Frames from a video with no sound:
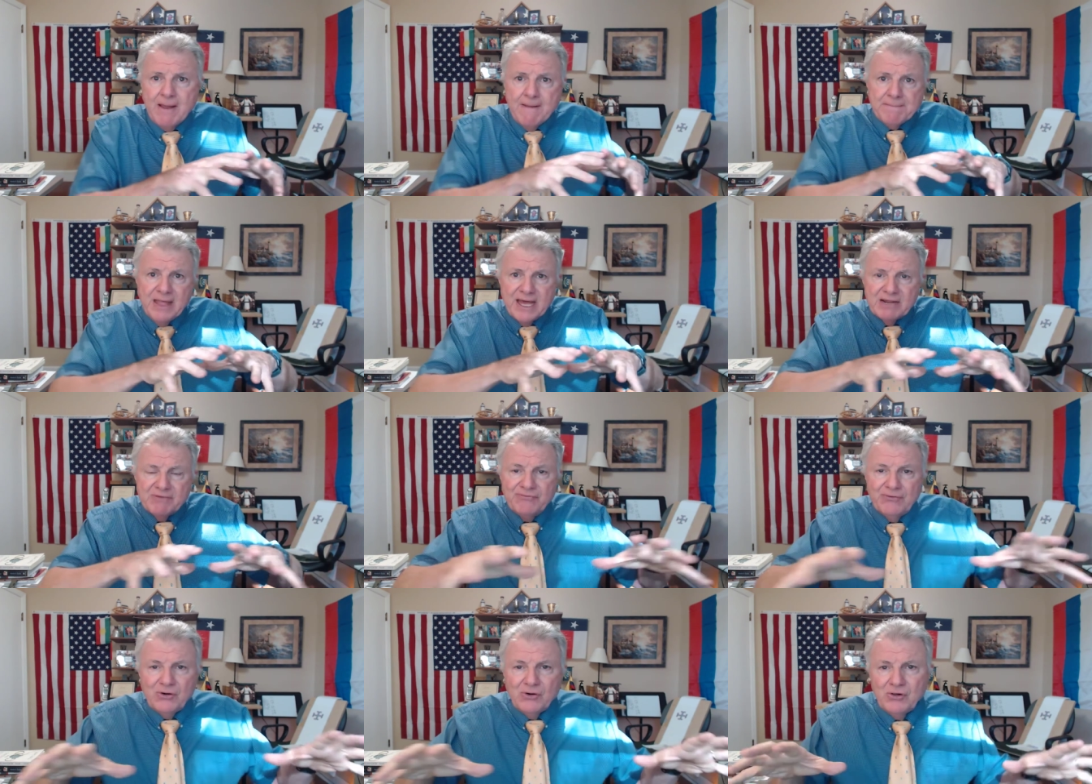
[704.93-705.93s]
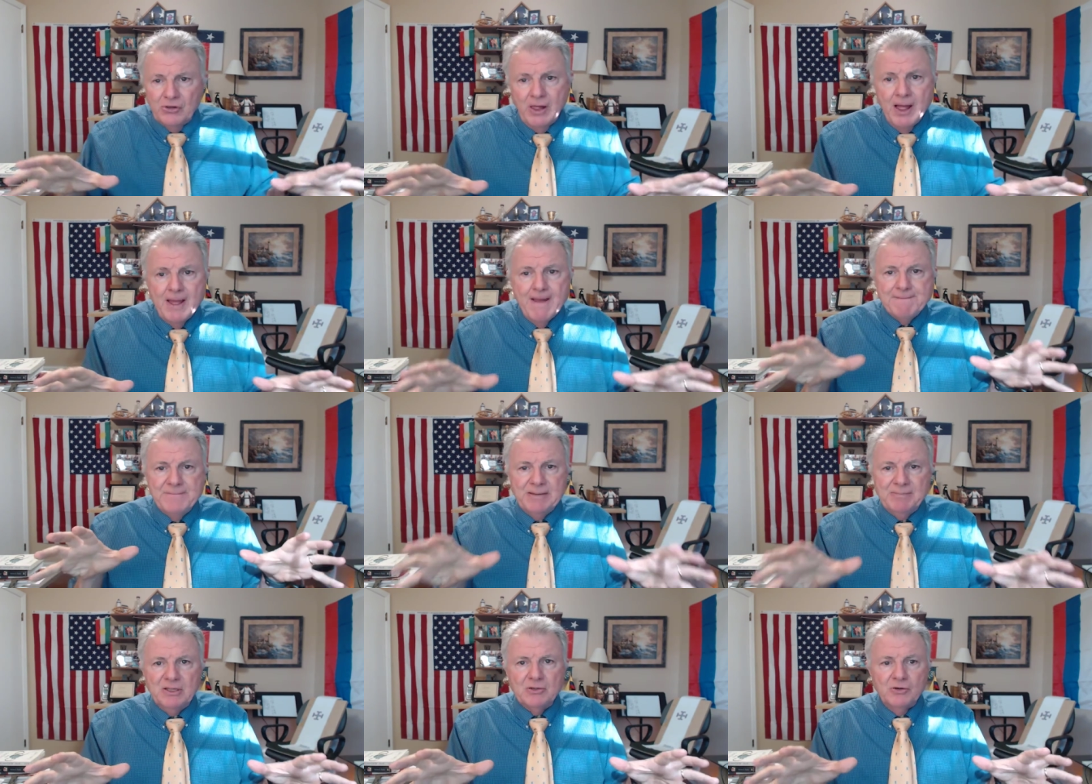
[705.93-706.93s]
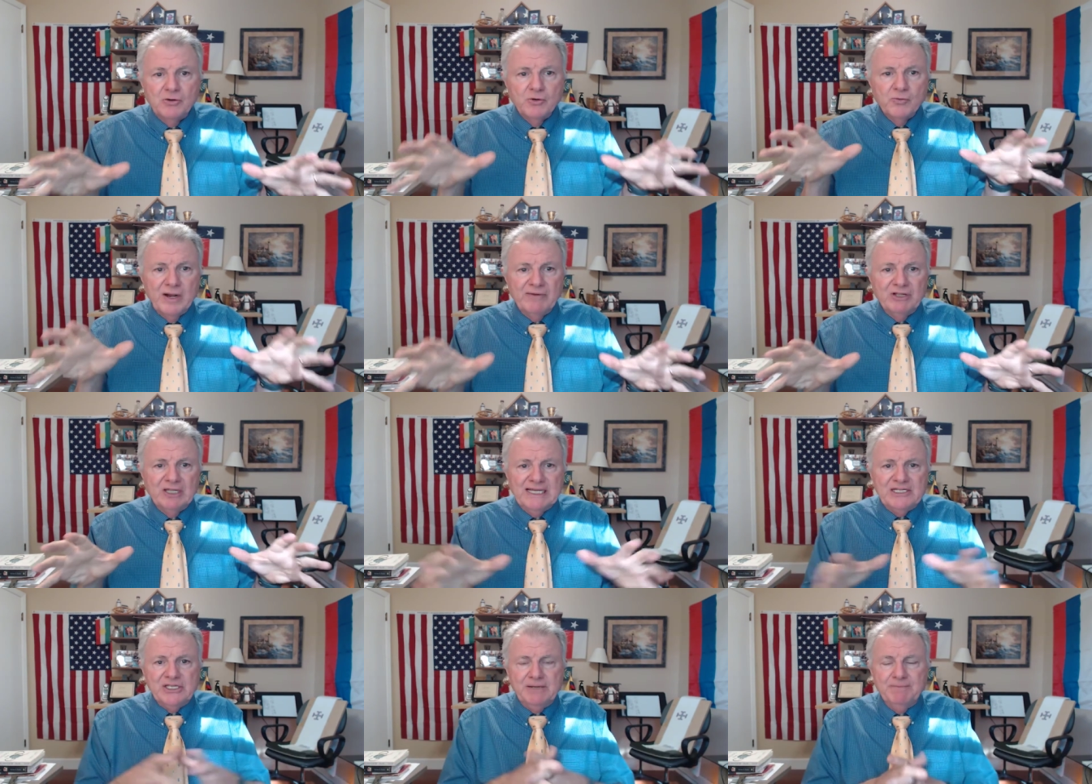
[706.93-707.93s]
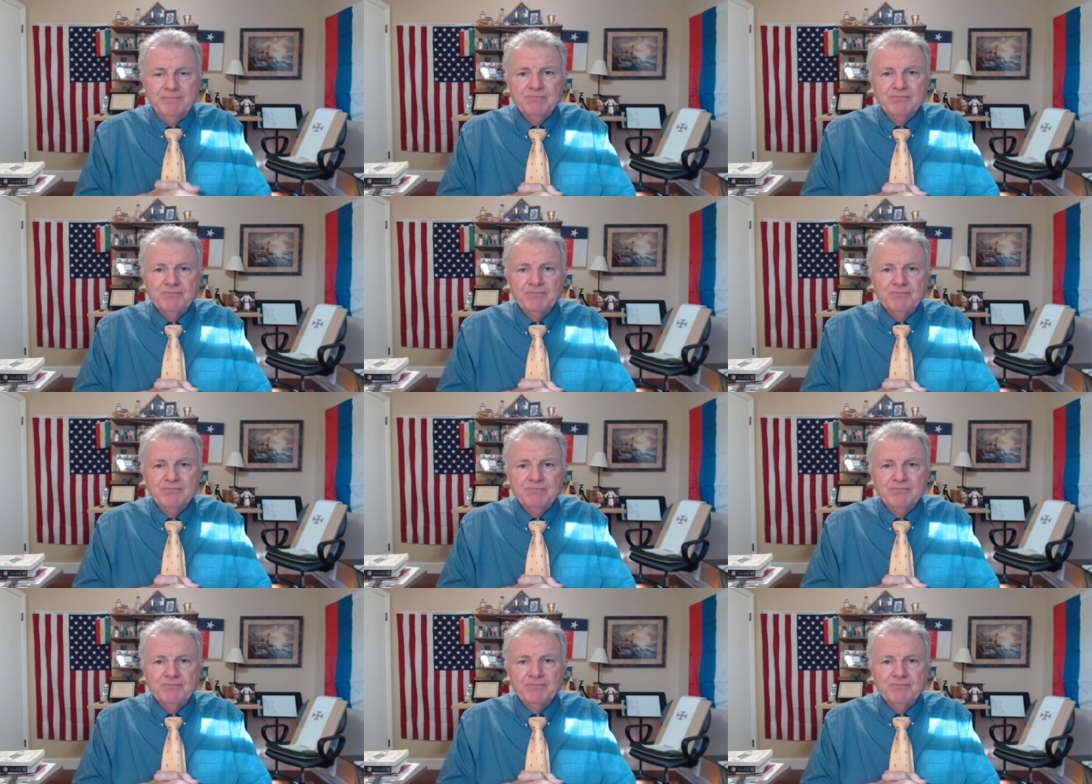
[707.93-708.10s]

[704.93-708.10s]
not a full biblical revelation.